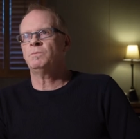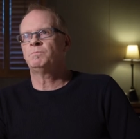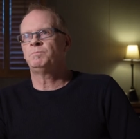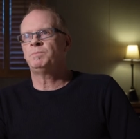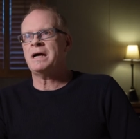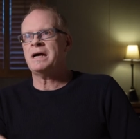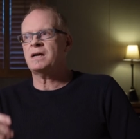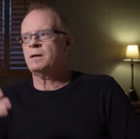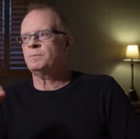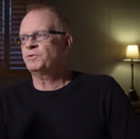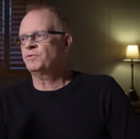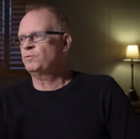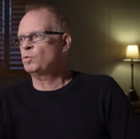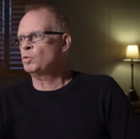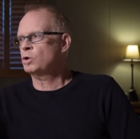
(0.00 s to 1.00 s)
Black Ops
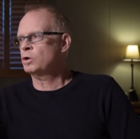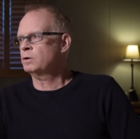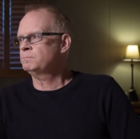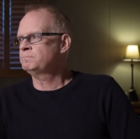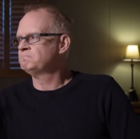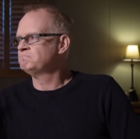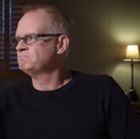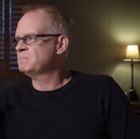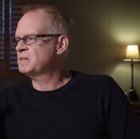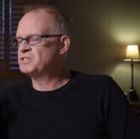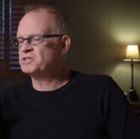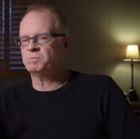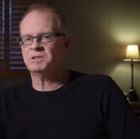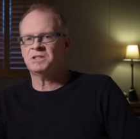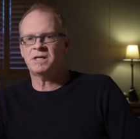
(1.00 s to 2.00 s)
4
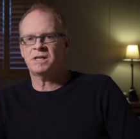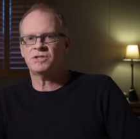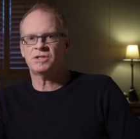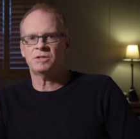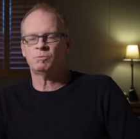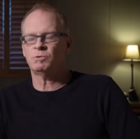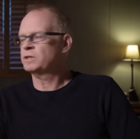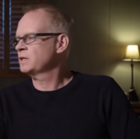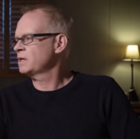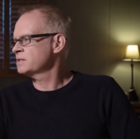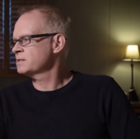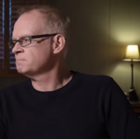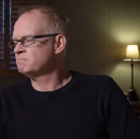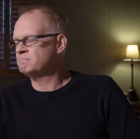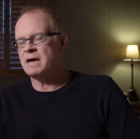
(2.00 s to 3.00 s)
instrumentation really
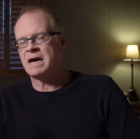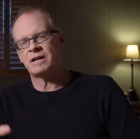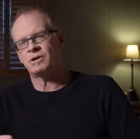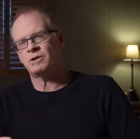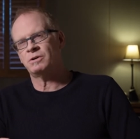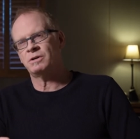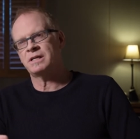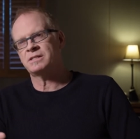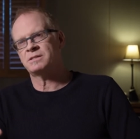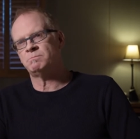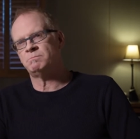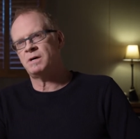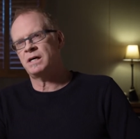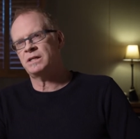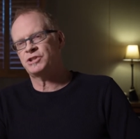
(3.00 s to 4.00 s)
doesn't matter as
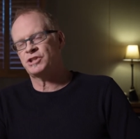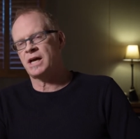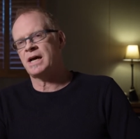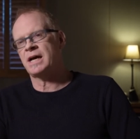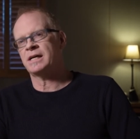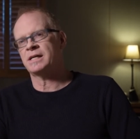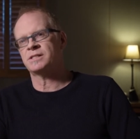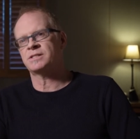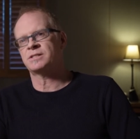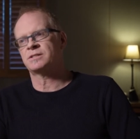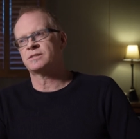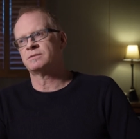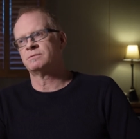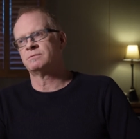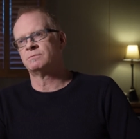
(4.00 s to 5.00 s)
much
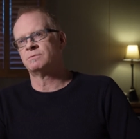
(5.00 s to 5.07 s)
as